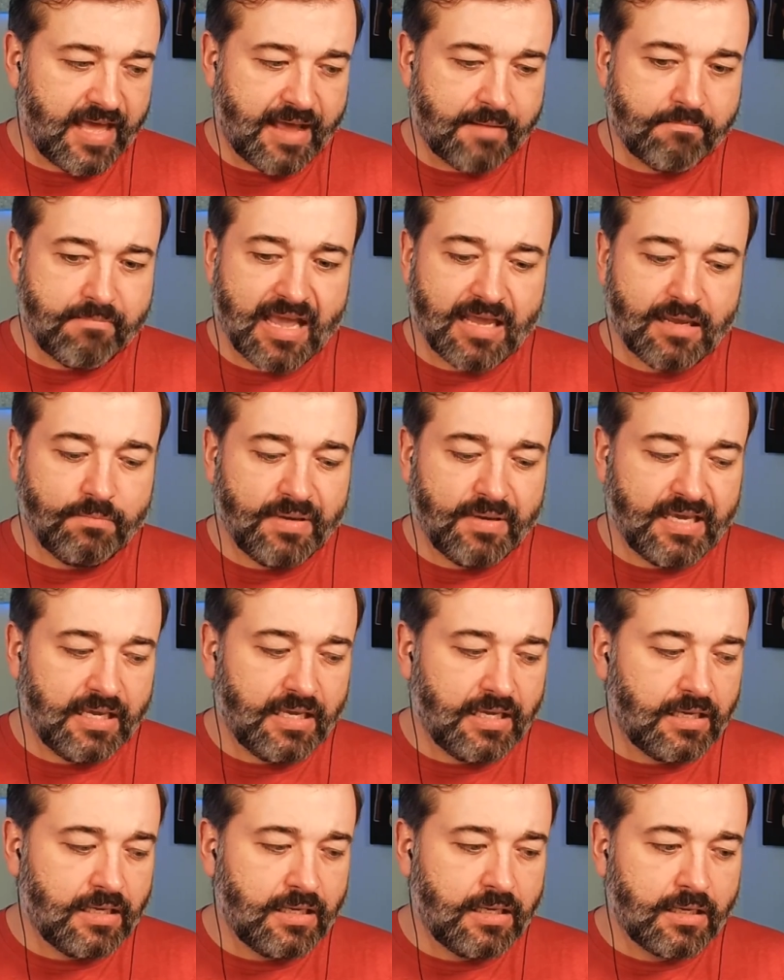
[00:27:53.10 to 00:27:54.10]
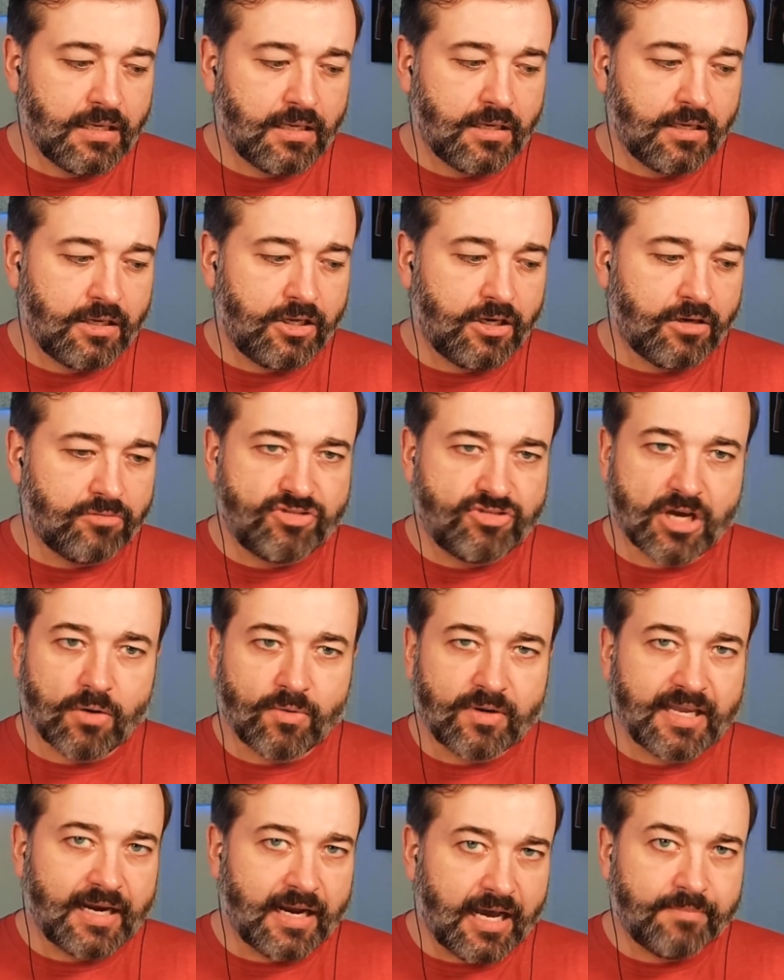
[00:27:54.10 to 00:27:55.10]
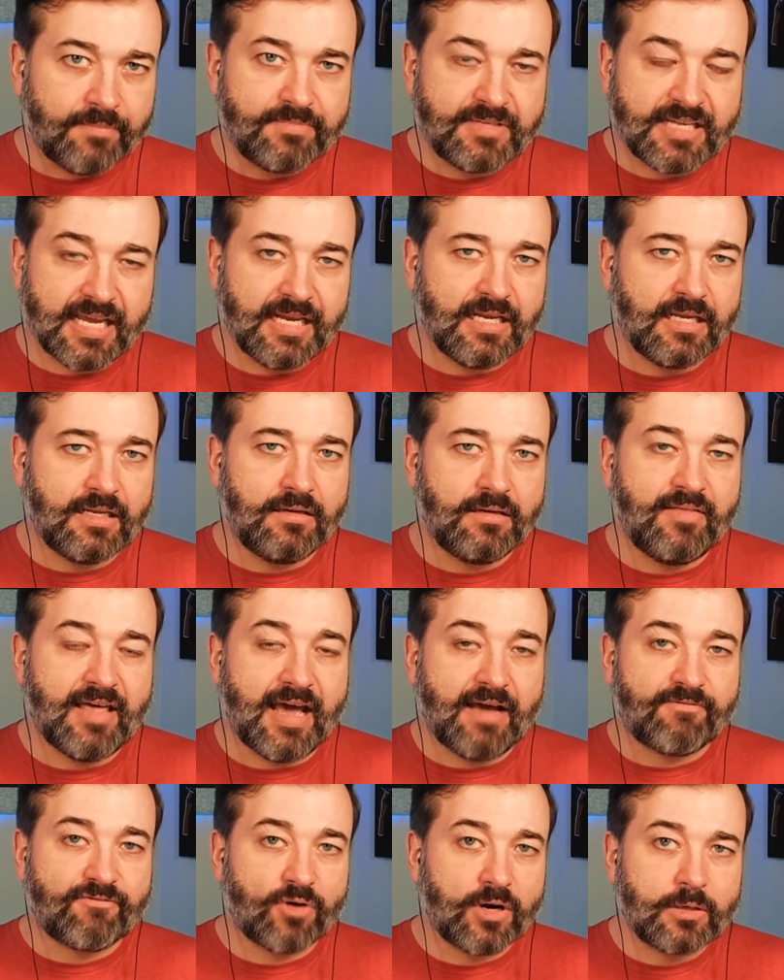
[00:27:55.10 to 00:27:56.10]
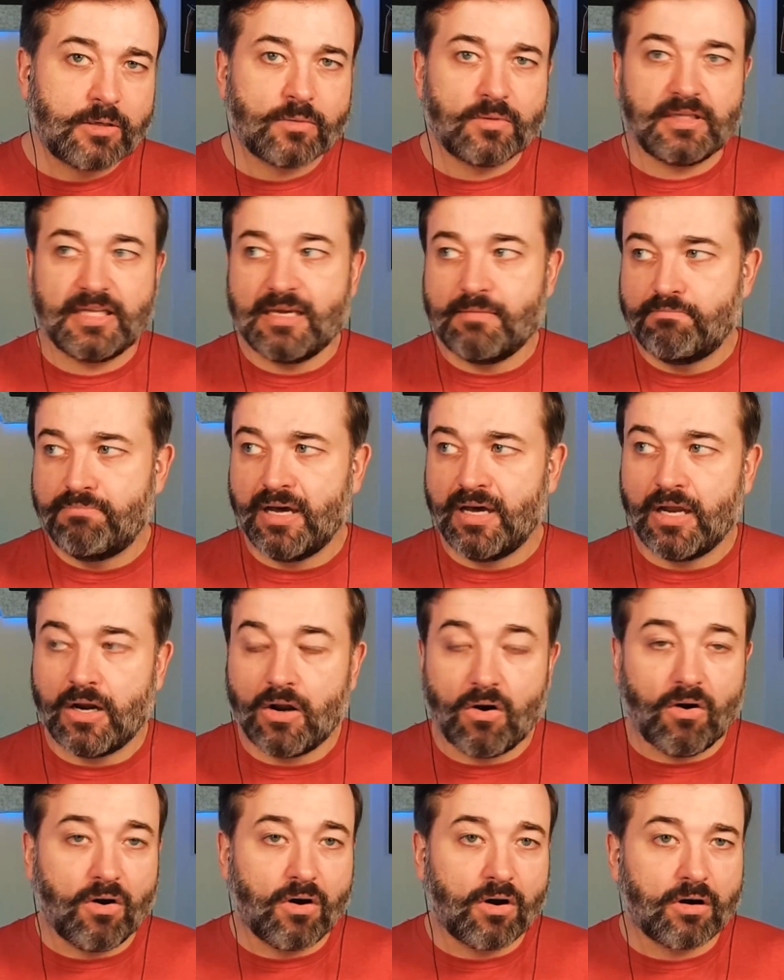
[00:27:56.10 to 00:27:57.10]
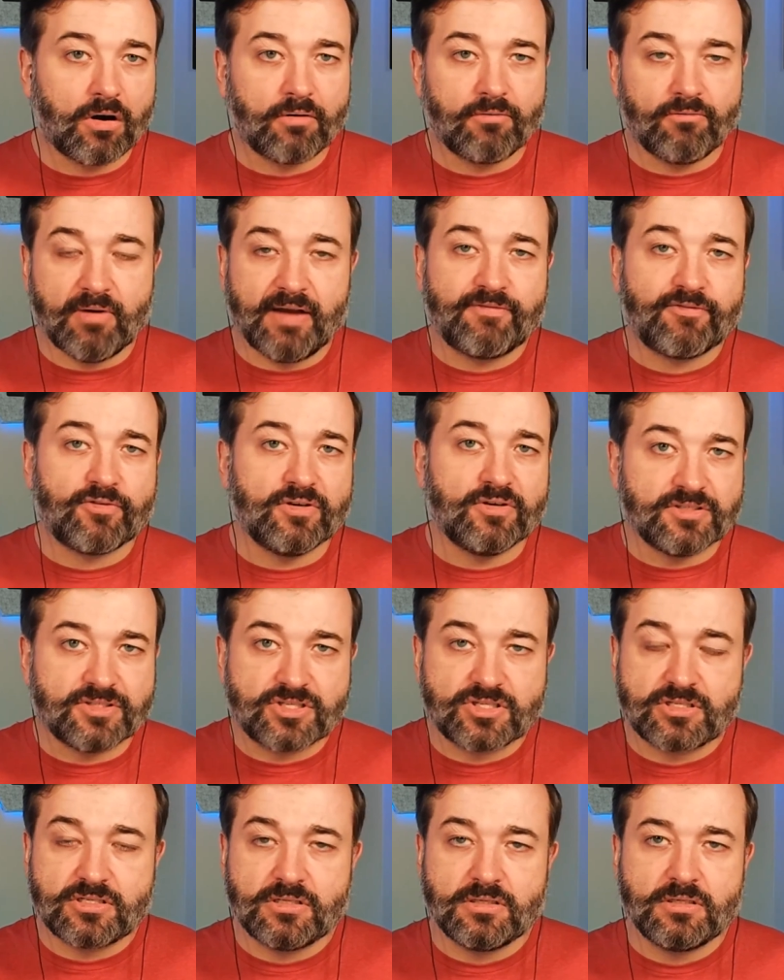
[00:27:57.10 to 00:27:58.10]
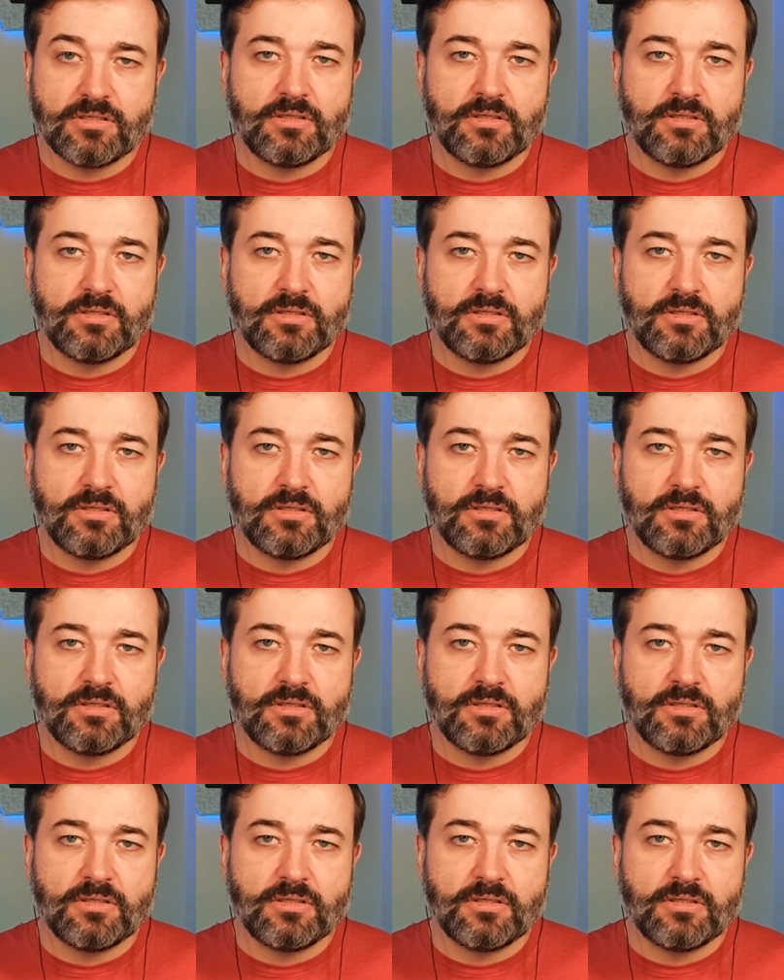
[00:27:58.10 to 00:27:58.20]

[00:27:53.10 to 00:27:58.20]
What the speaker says: maybe don't get updated that frequently, but are referenced